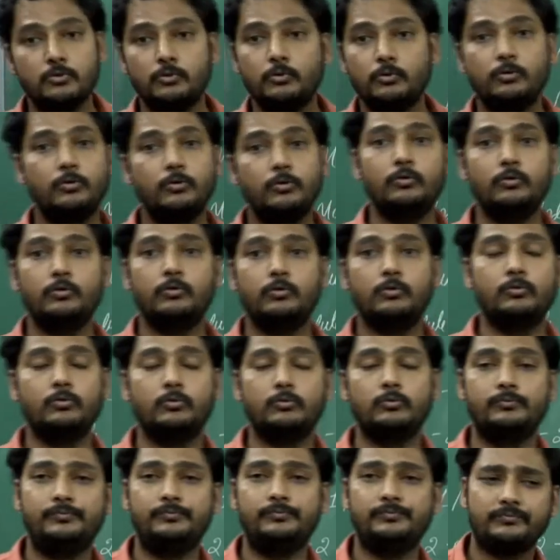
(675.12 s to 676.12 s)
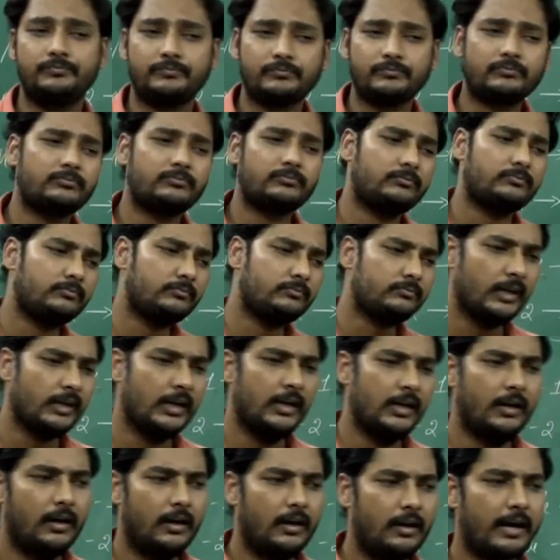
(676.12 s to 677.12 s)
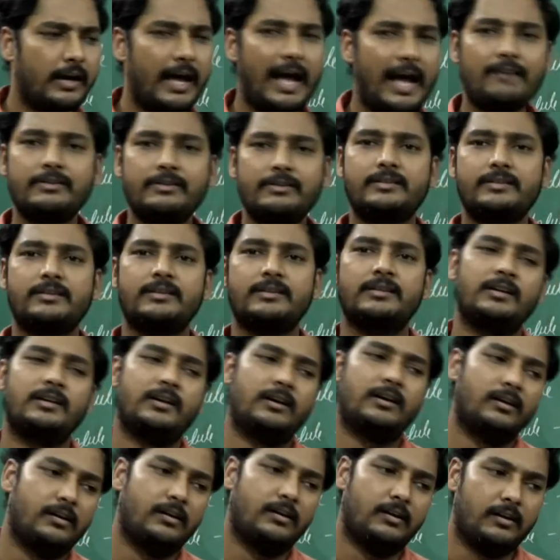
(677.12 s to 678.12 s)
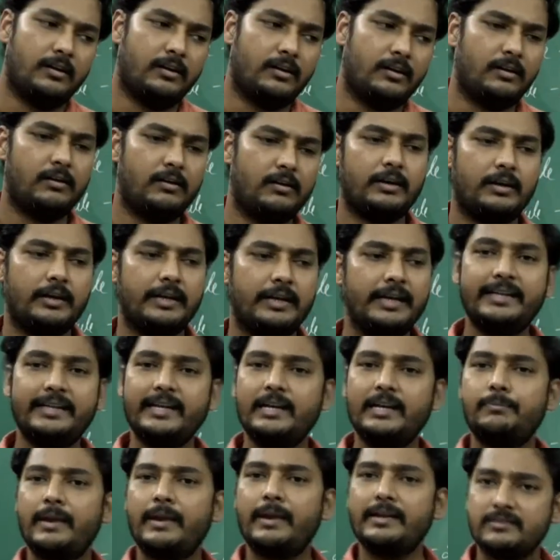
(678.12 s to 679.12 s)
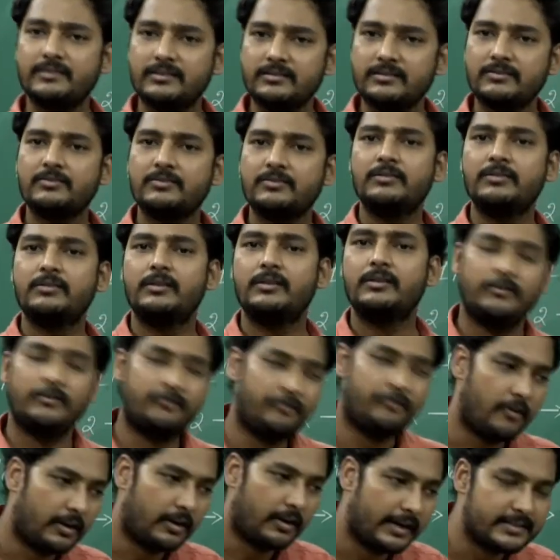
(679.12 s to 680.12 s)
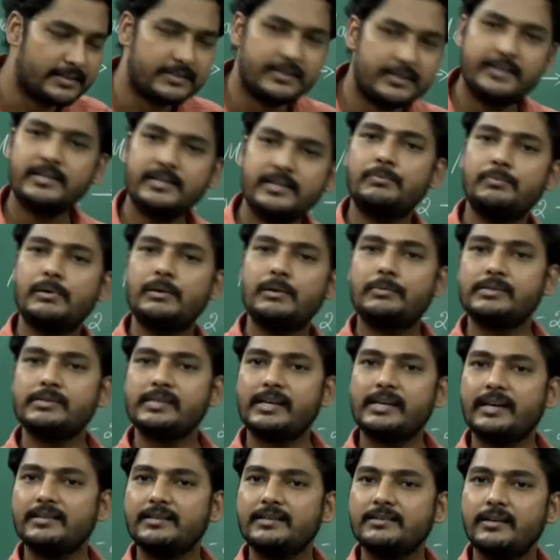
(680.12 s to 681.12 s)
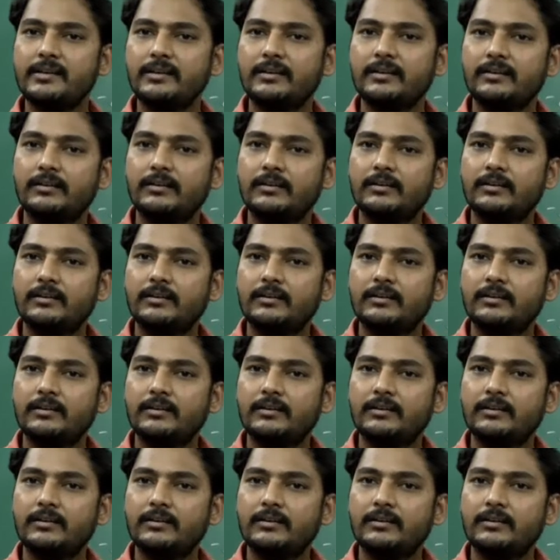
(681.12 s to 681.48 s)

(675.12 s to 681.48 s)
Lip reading: to have that heated places for residential purpose, I can say.